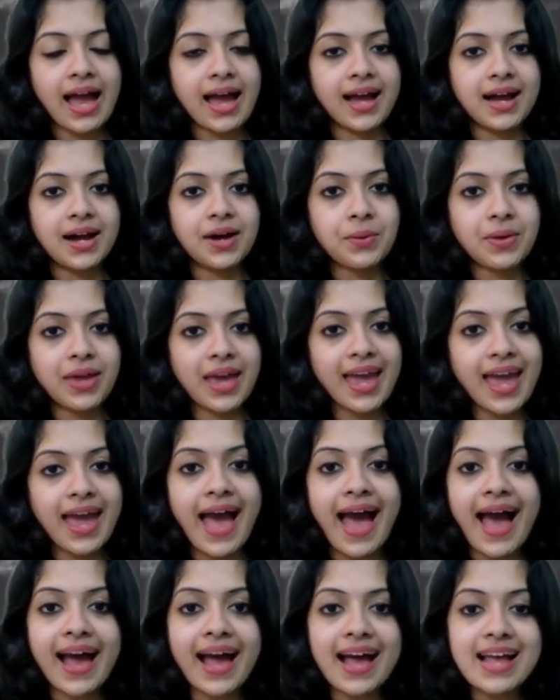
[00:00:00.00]
Okay,
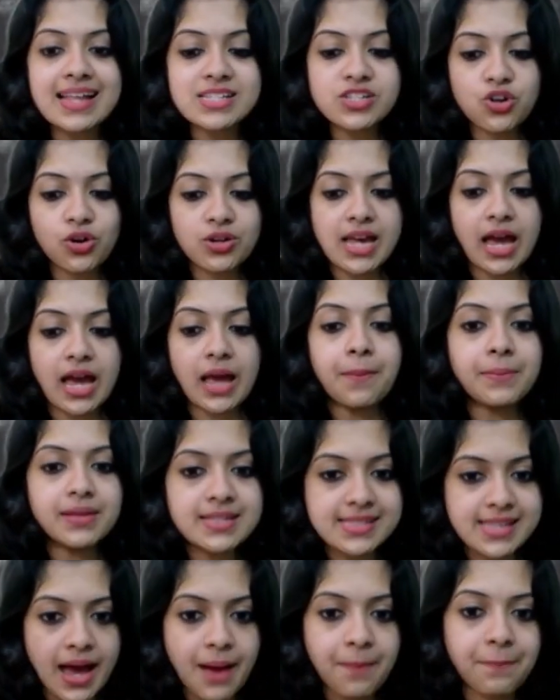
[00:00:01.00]
and your time is
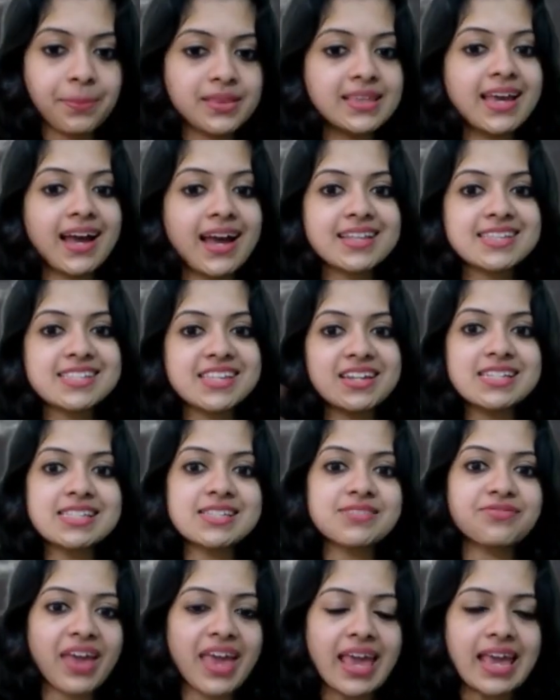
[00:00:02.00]
up. The answer is
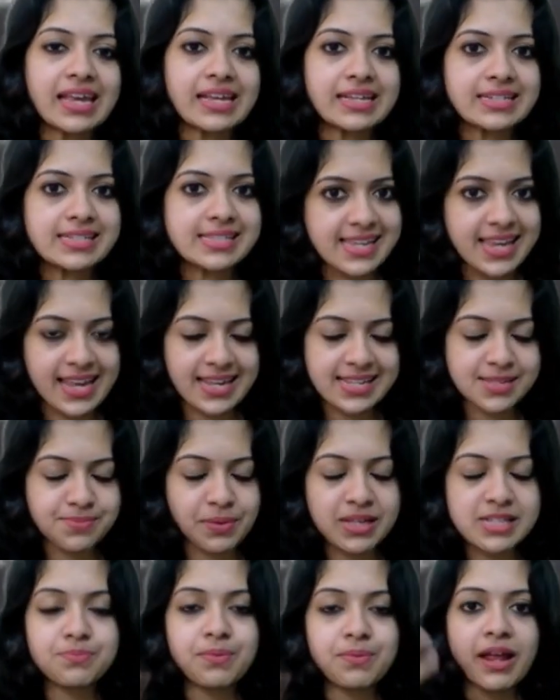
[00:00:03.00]
veins. Yes,
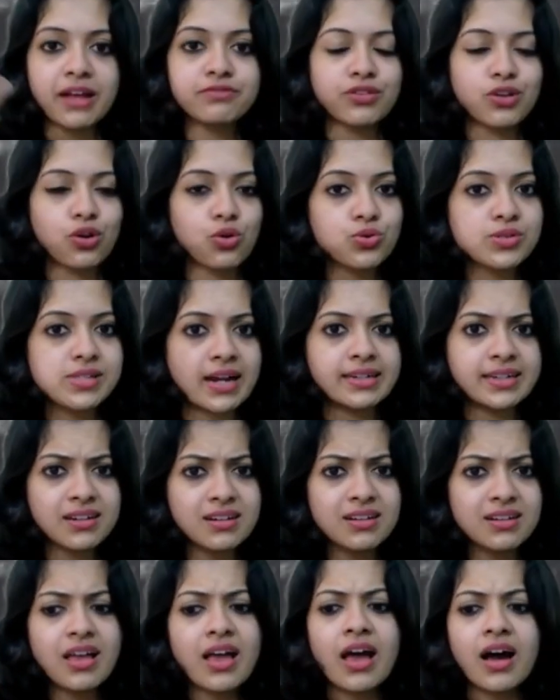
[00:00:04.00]
because blood flows under
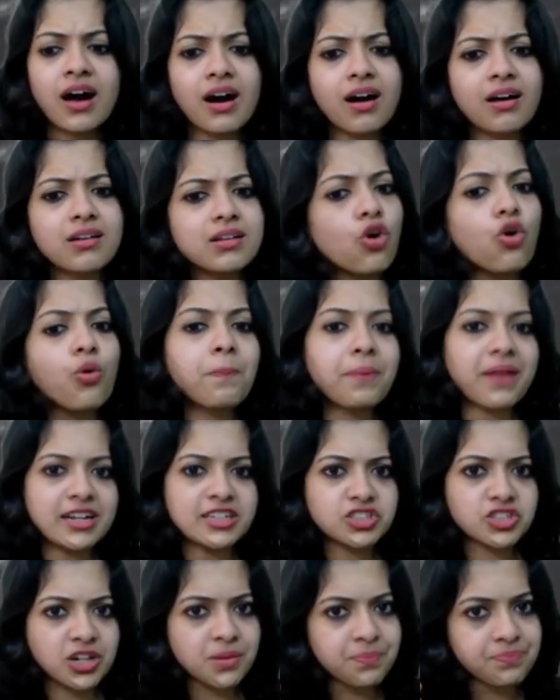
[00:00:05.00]
low
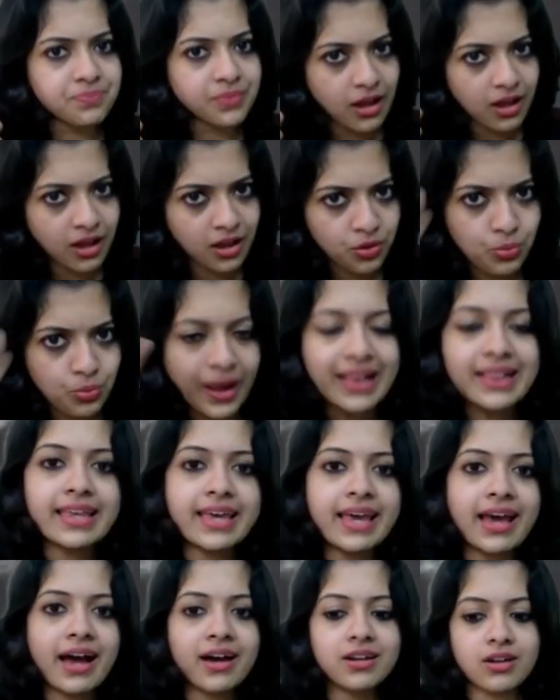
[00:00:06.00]
pressure while they
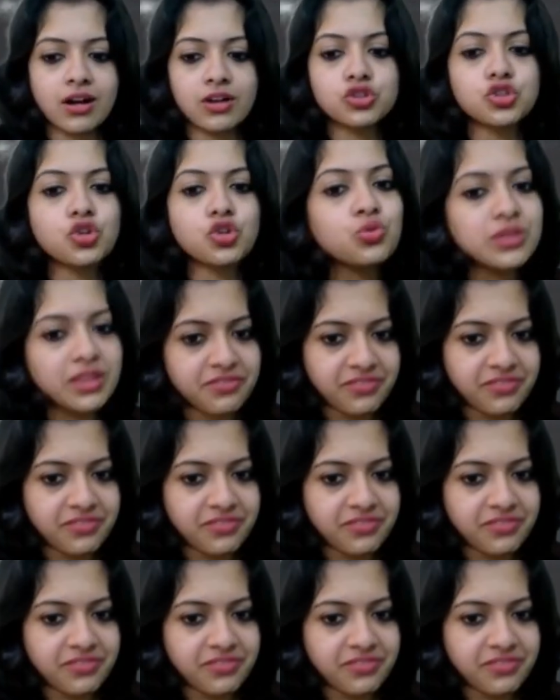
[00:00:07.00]
are through the